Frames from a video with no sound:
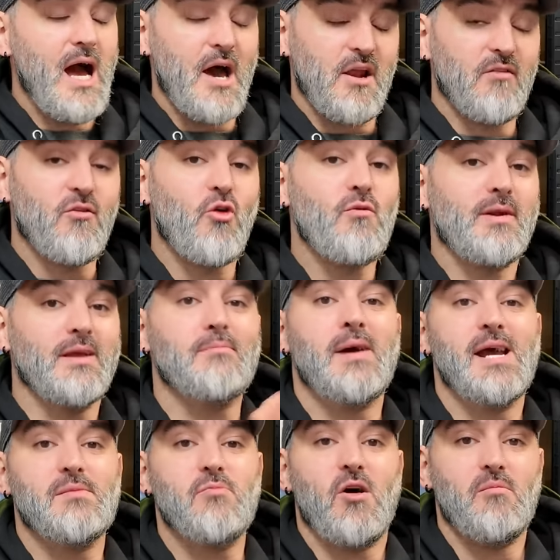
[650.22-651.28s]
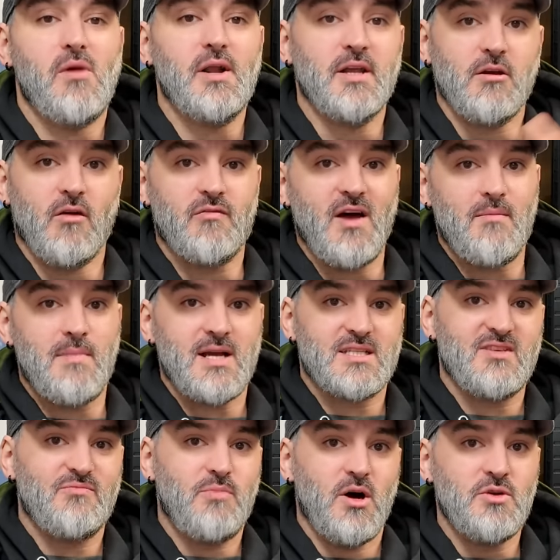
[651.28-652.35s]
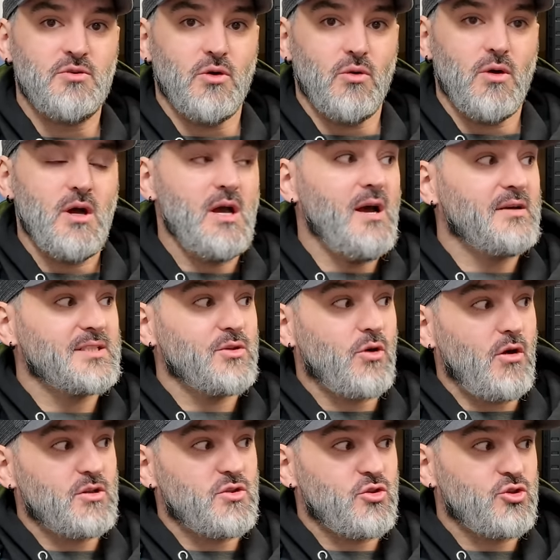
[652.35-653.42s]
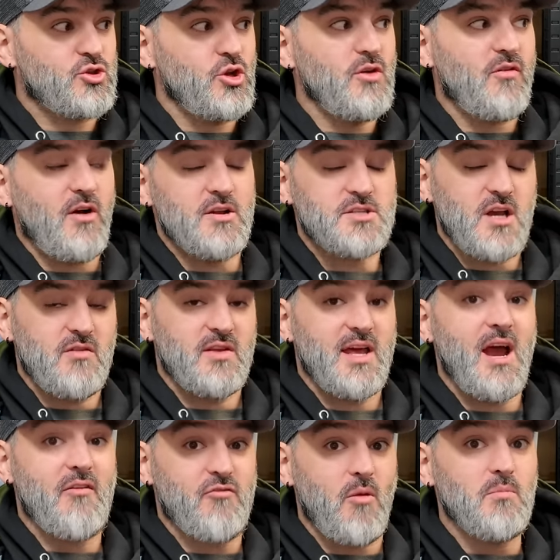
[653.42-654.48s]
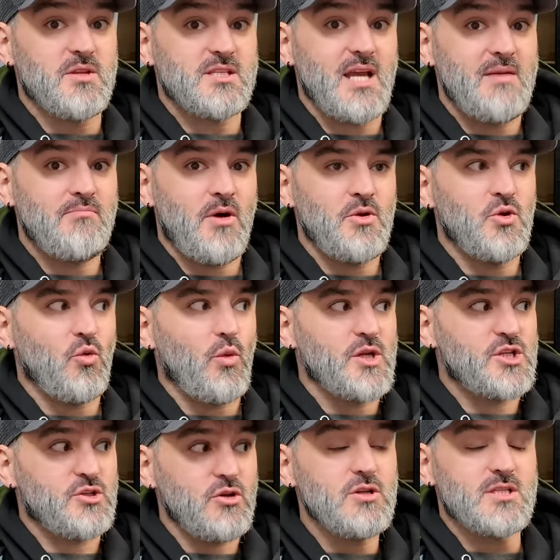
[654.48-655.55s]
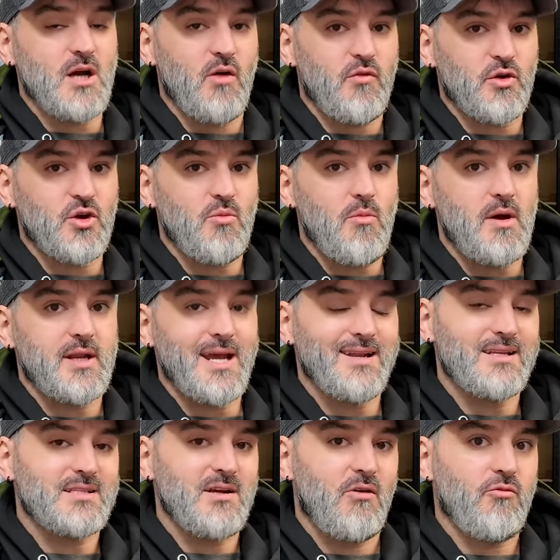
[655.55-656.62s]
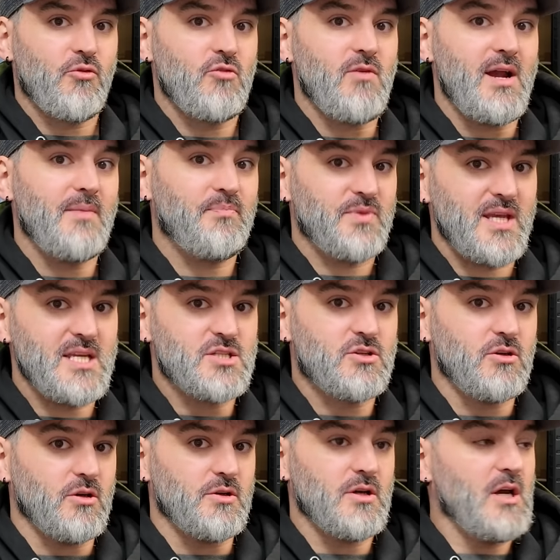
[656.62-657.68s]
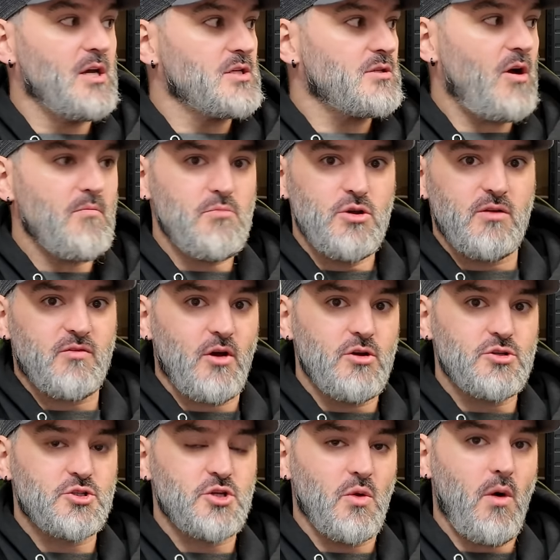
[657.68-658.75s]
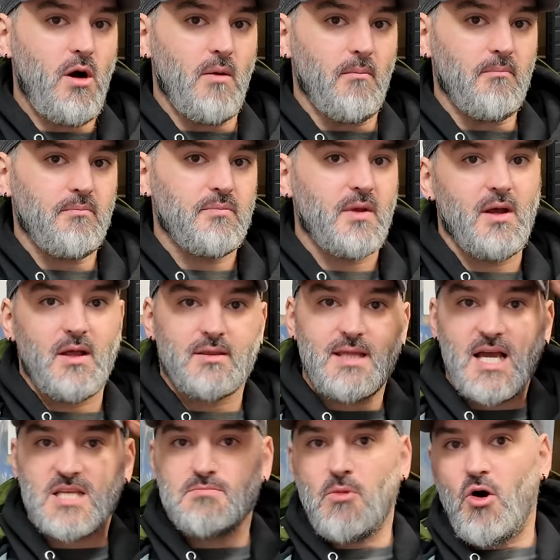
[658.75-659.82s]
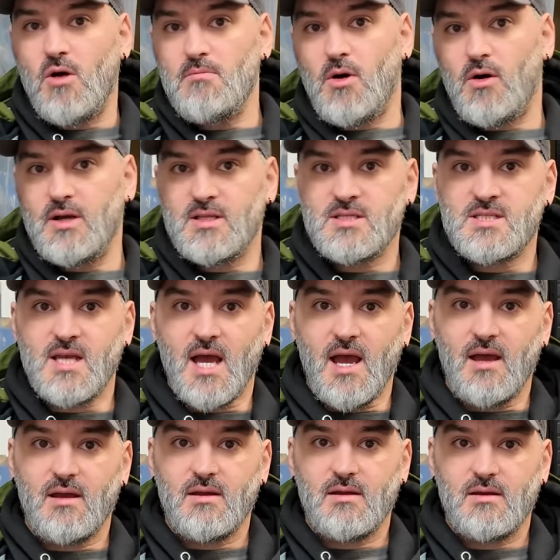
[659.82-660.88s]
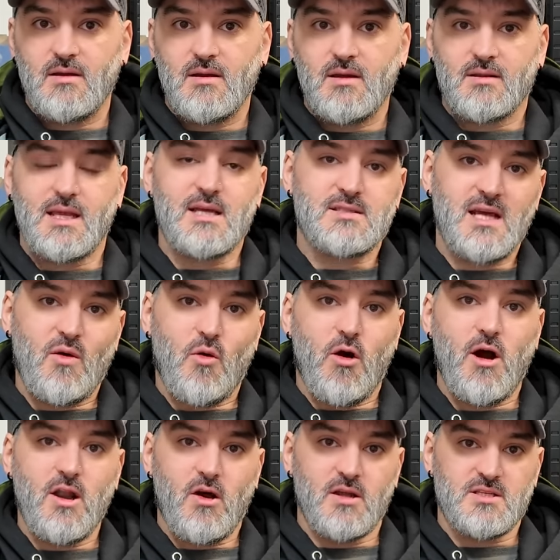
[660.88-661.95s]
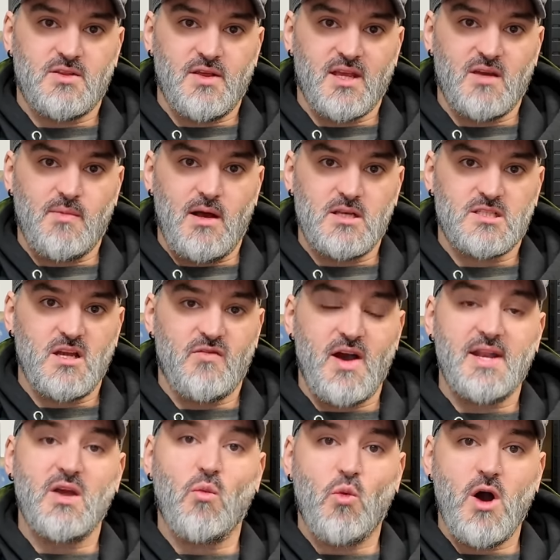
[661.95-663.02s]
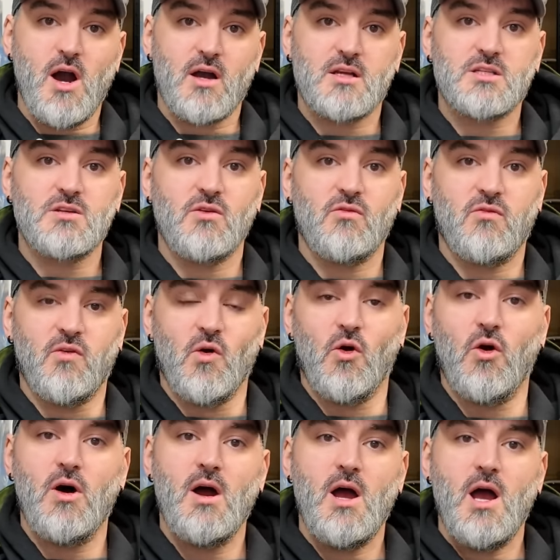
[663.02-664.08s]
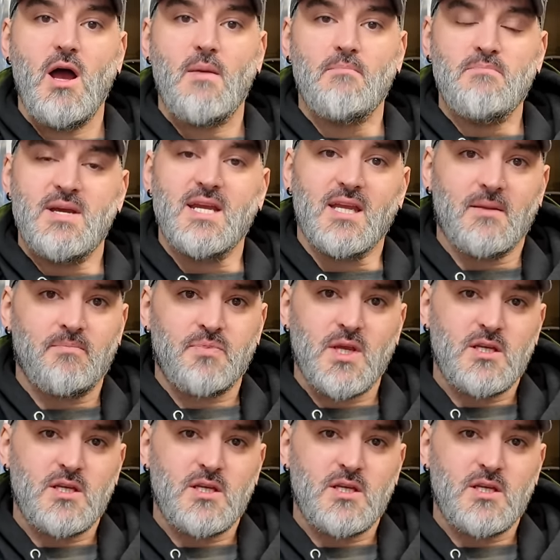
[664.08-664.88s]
And I've already made my money off that massive bundle. Still got two phones over there from the same bundle, which do sell for good money and the sell-through rate is good. So I move those two on. That's my mindset. That's how I like to think about stuff, and it works for me.